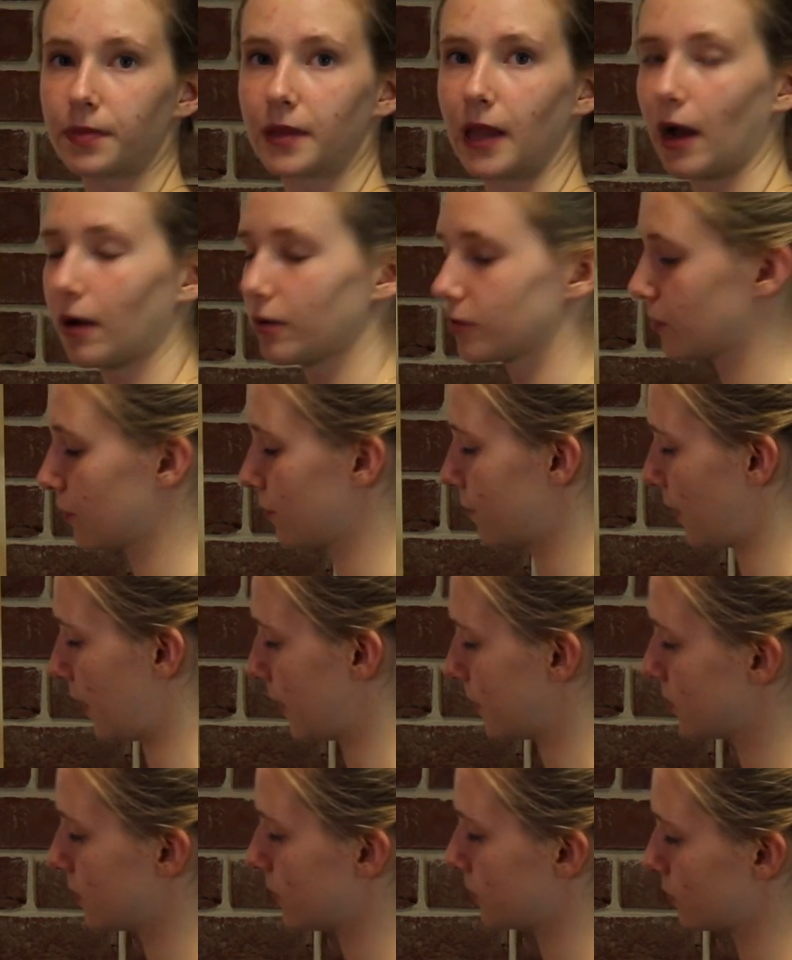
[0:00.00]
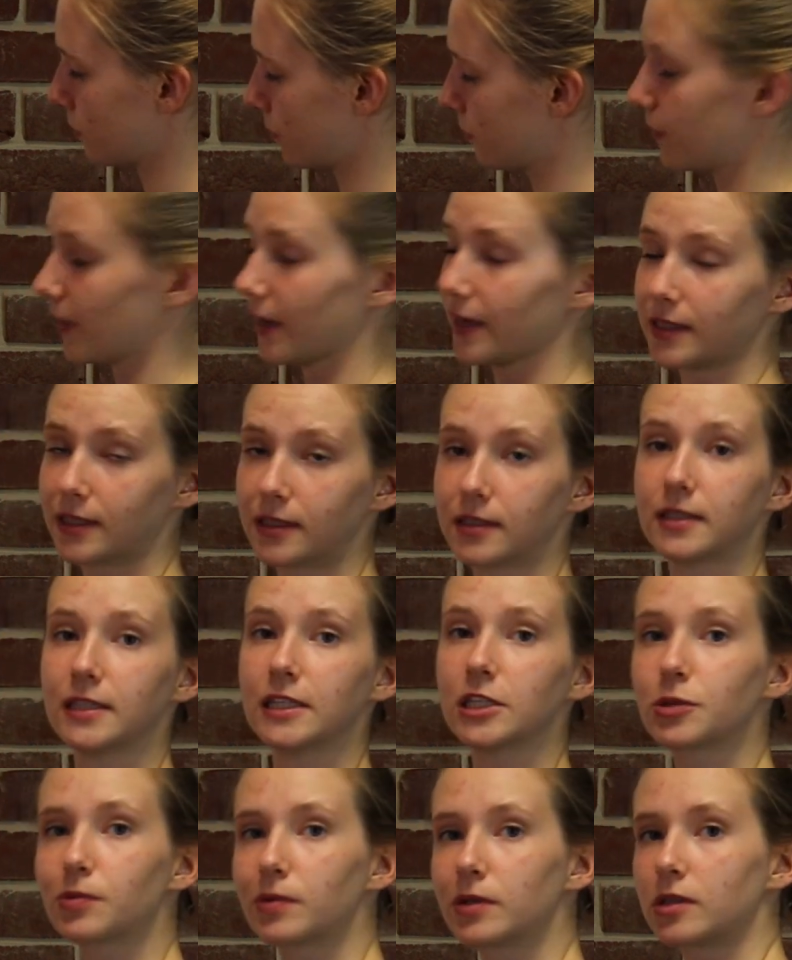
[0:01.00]
how to find
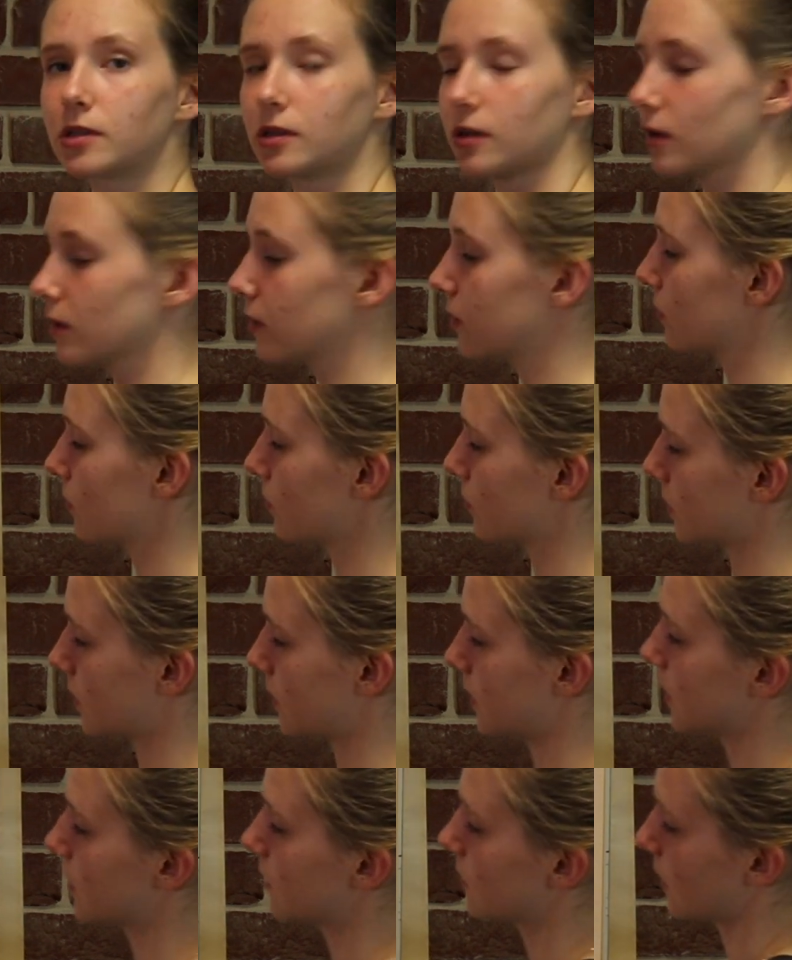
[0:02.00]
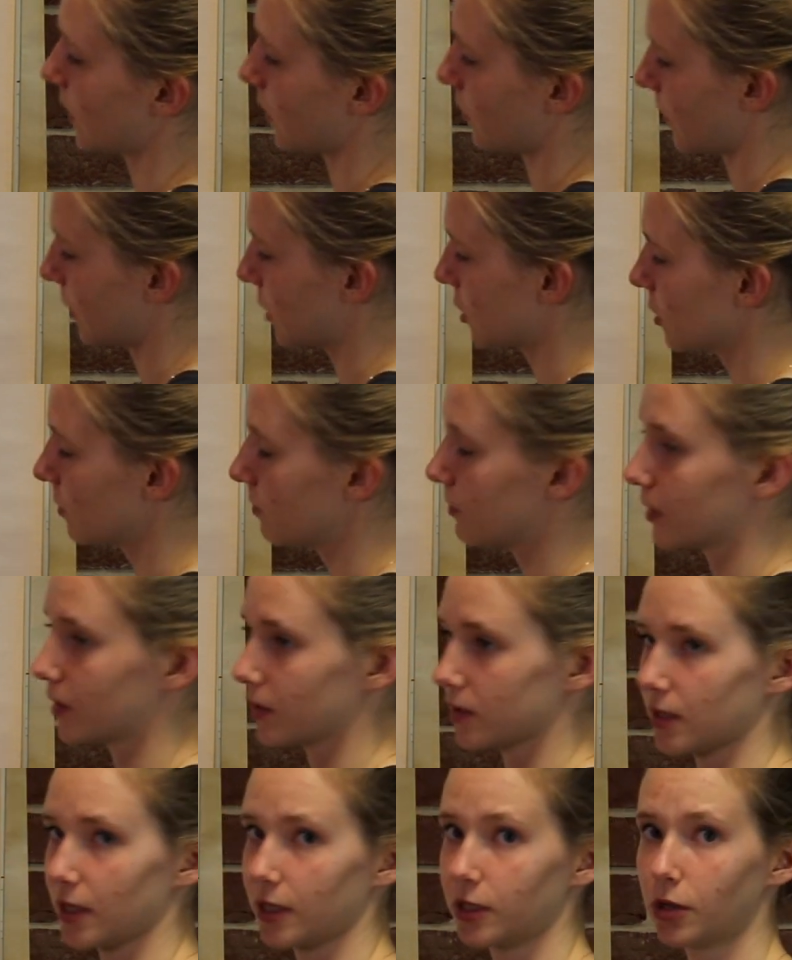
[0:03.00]
this result with this equation,
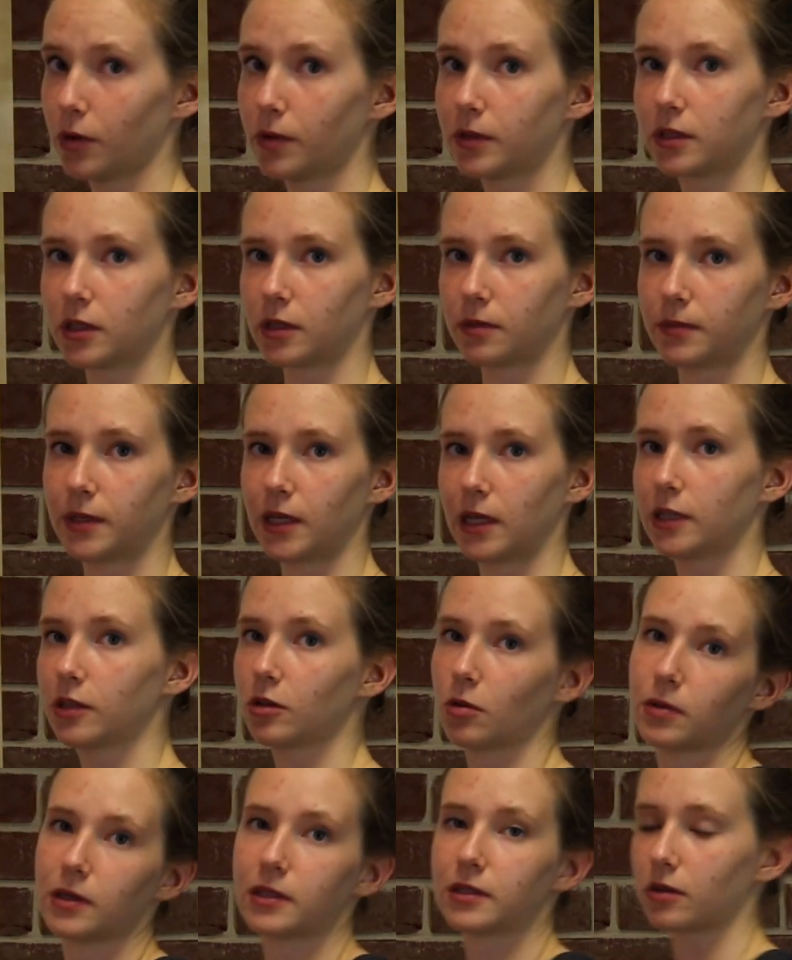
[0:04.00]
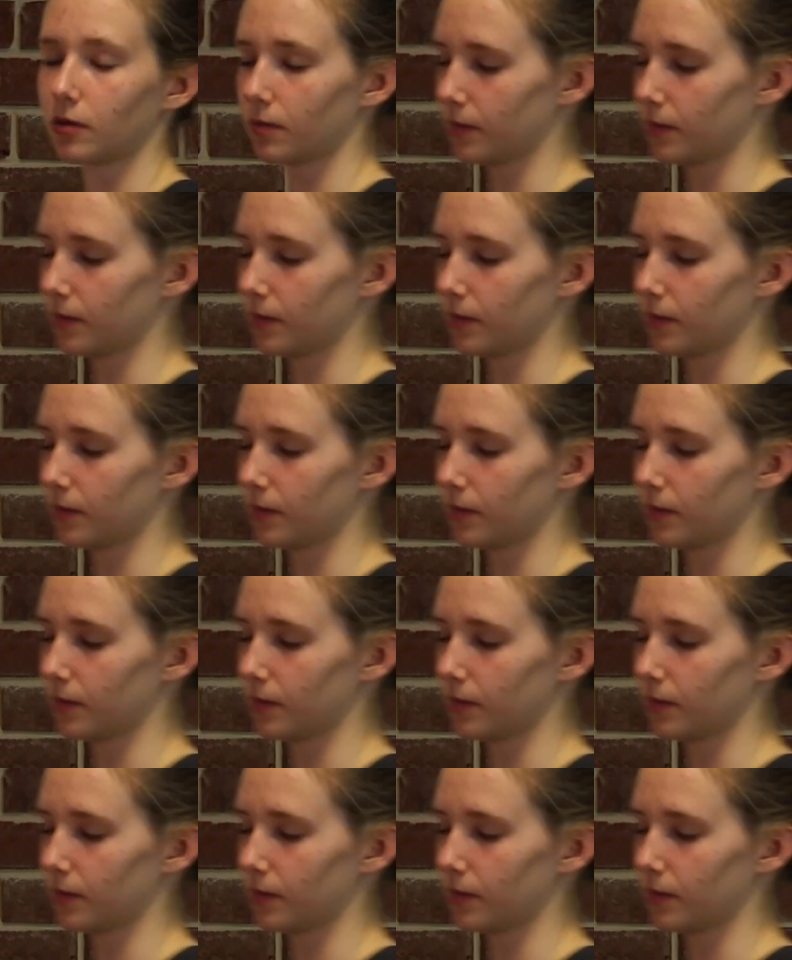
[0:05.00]
because I know it can be a little bit